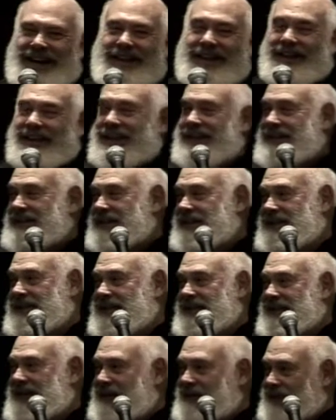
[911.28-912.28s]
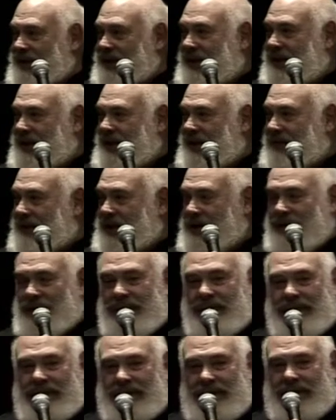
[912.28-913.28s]
think that just says everything about
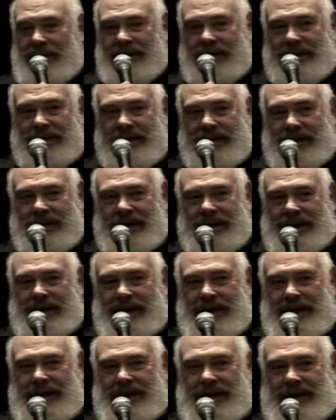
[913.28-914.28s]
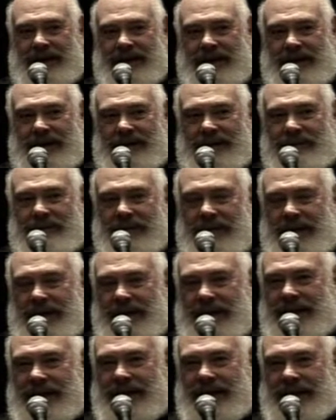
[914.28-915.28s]
where we are today. Uh,
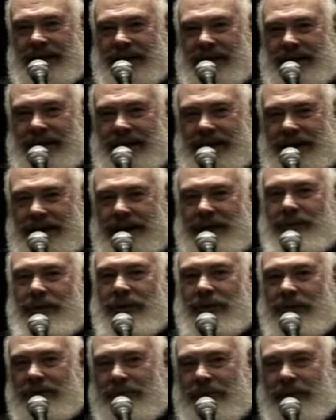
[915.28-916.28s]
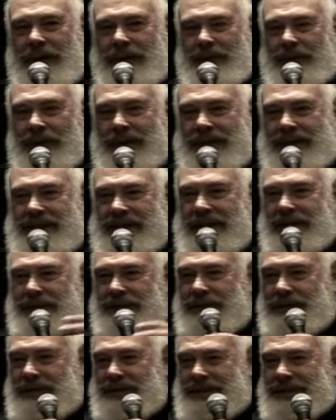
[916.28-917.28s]
the, the, the number of people in this
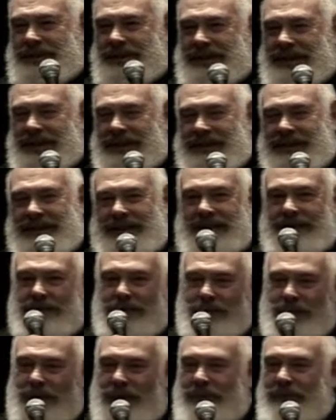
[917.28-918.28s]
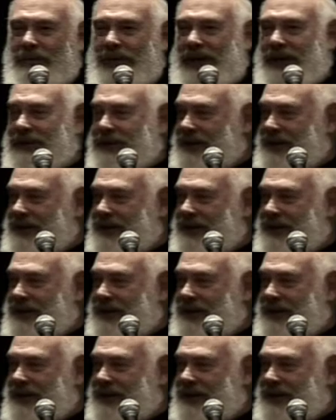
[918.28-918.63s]
country who sit down to even one meal